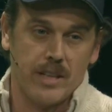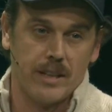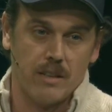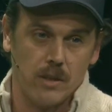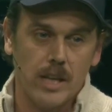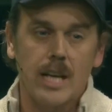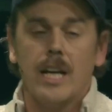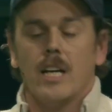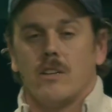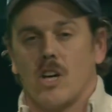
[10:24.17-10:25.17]
level.
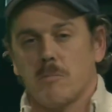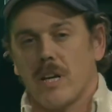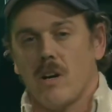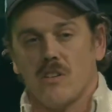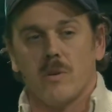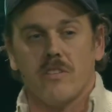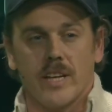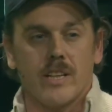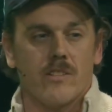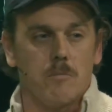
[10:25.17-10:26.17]
Not because we
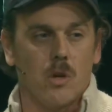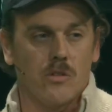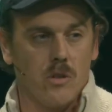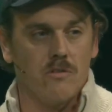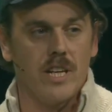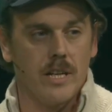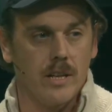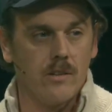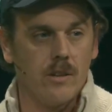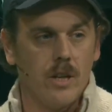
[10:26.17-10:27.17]
think that's the most
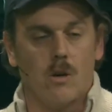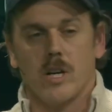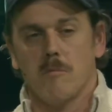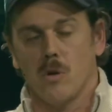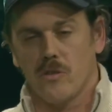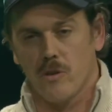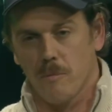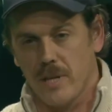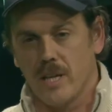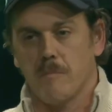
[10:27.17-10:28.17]
convenient or the most
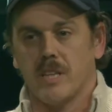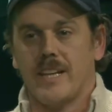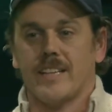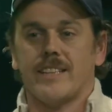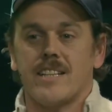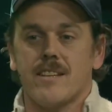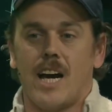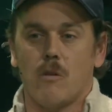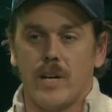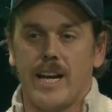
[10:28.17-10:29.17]
European, but like that's
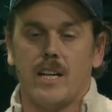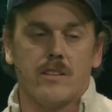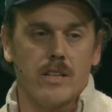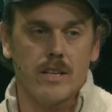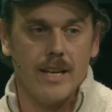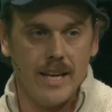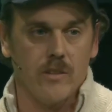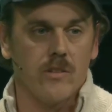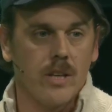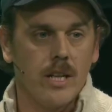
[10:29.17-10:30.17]
how reality
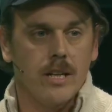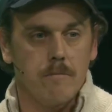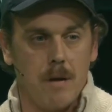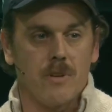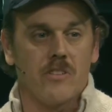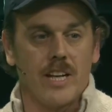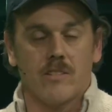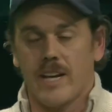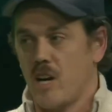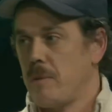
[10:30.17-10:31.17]
is. Member states
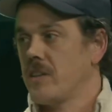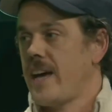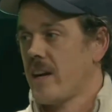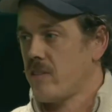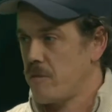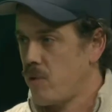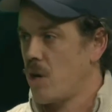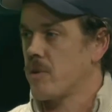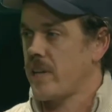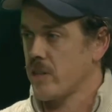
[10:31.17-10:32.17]
care about taxes,
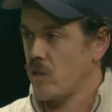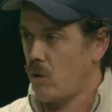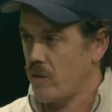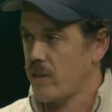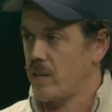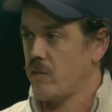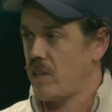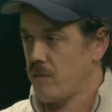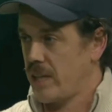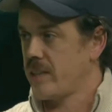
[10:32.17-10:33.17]
employer protection, all this kind of
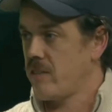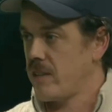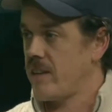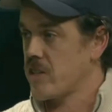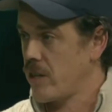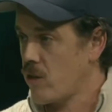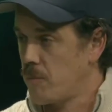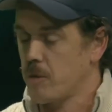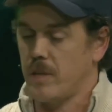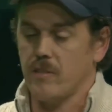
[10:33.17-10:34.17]
stuff. So like this is essentially a
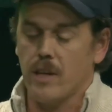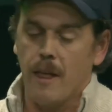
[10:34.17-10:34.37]
compromise.